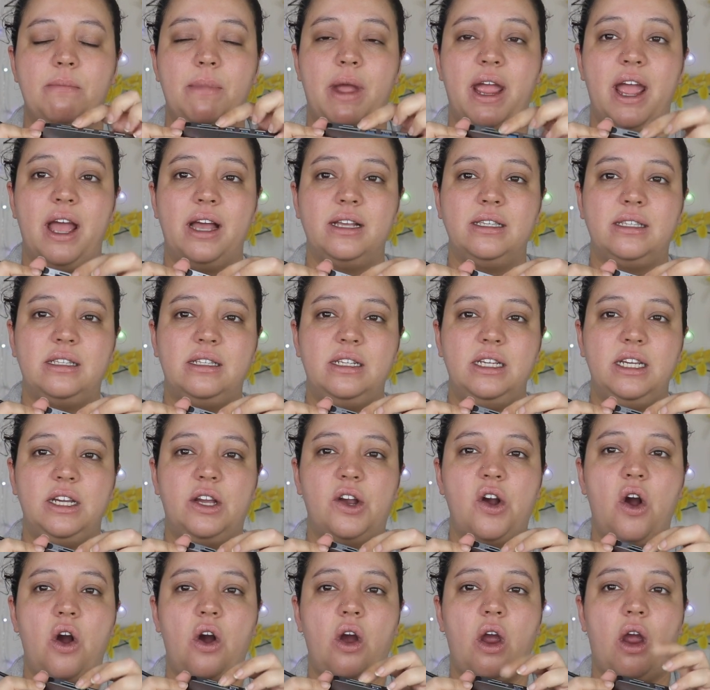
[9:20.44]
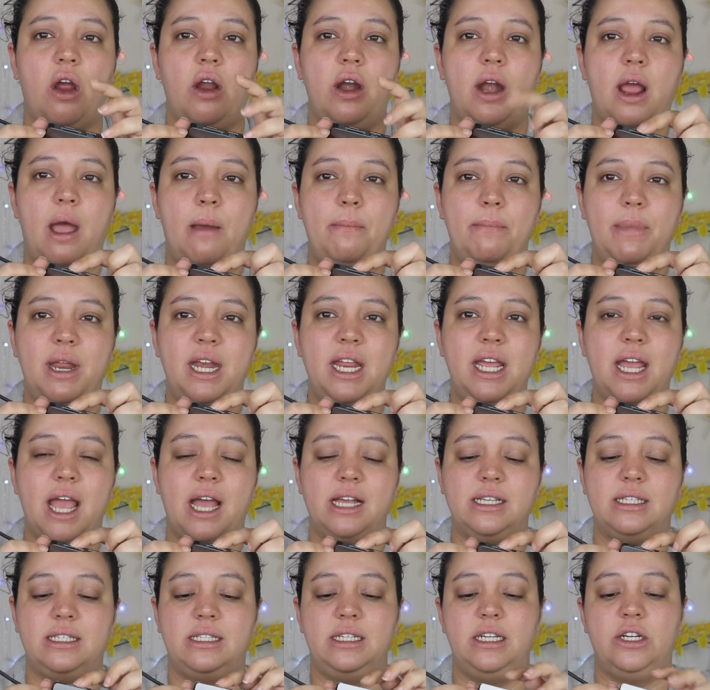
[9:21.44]
my SD card, a mini
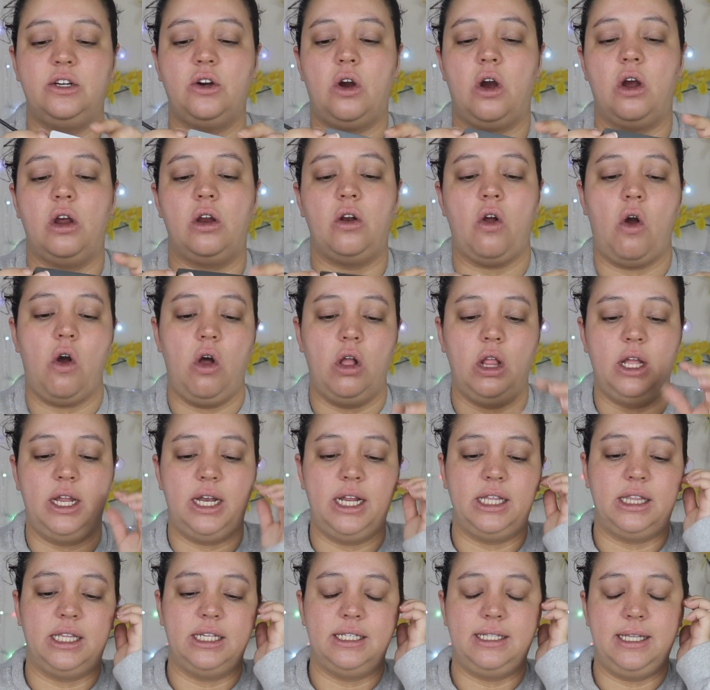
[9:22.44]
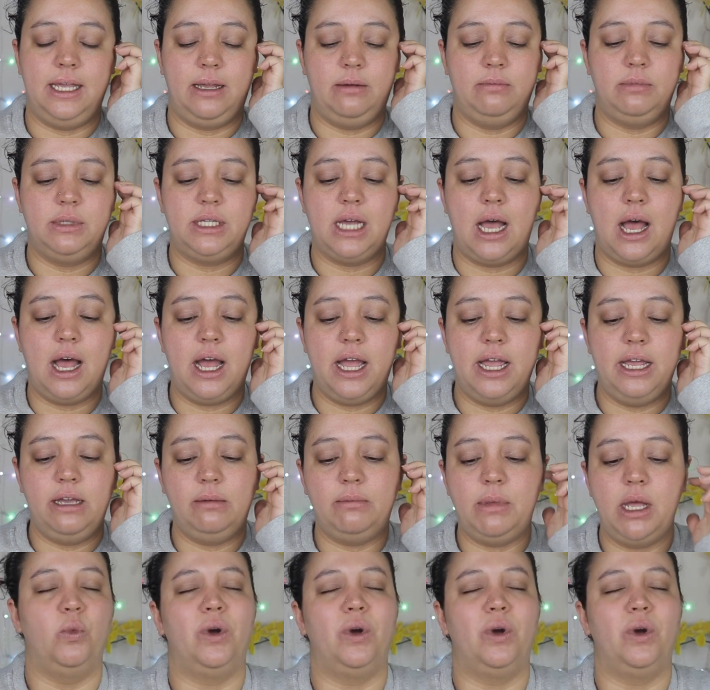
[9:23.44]
SD card all in at the same time.